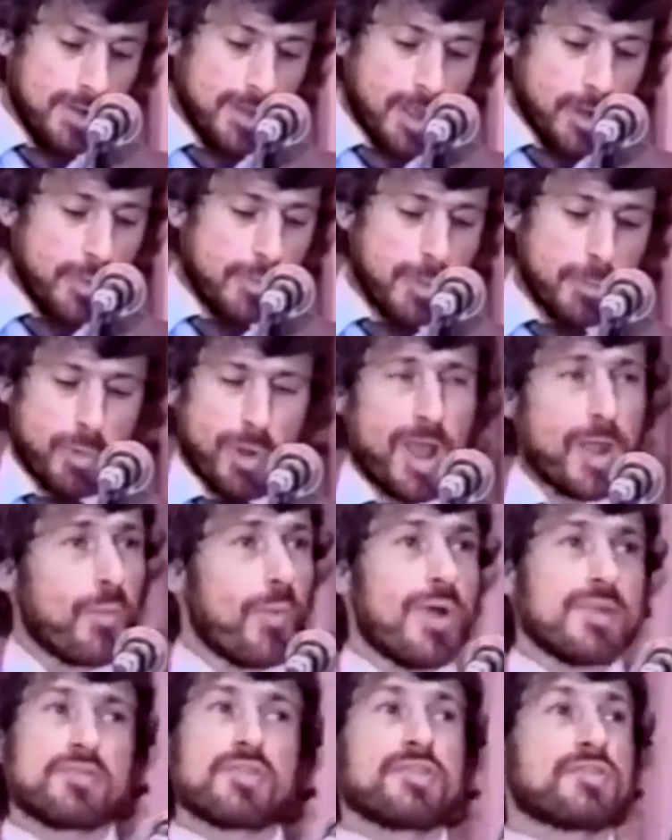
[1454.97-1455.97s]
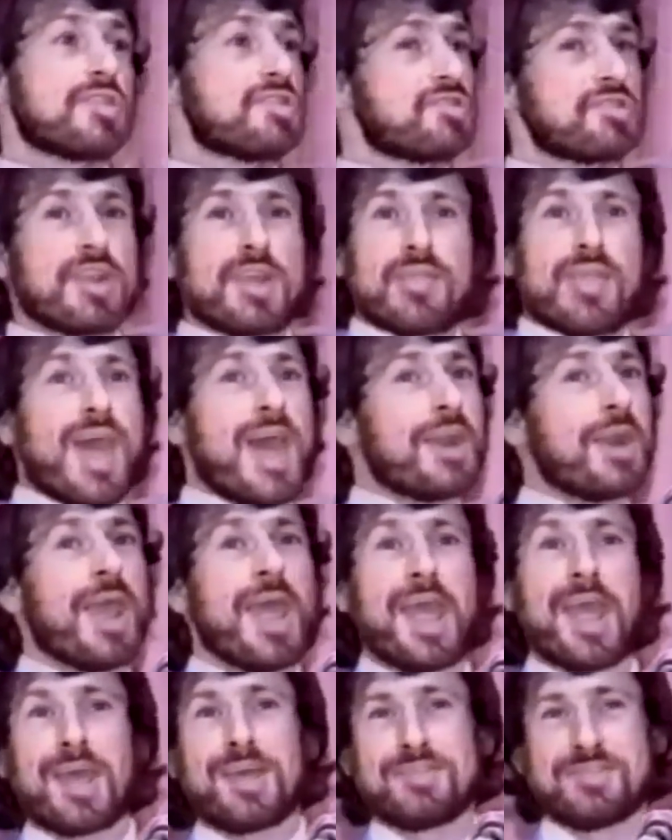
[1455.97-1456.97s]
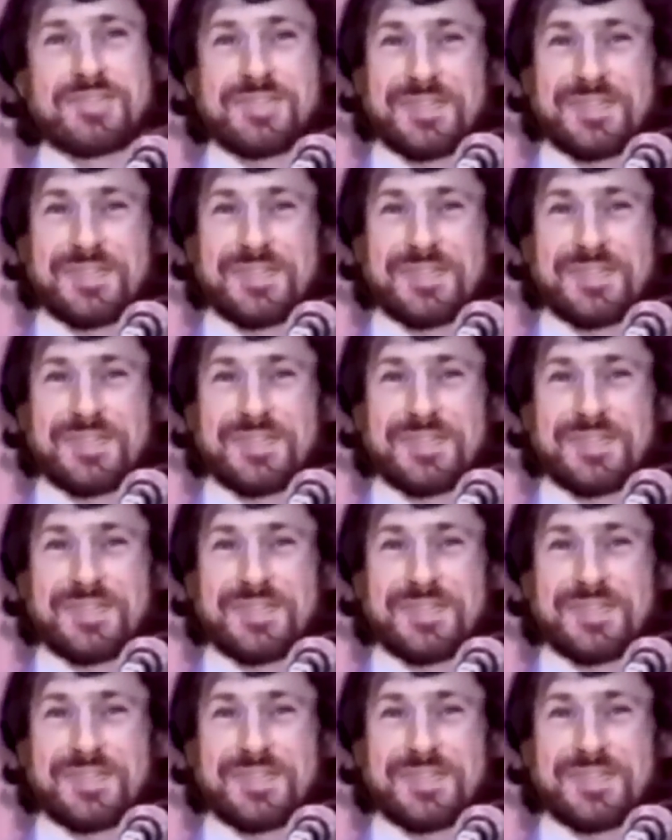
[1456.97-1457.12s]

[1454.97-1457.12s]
I remember I wanted to see that hand,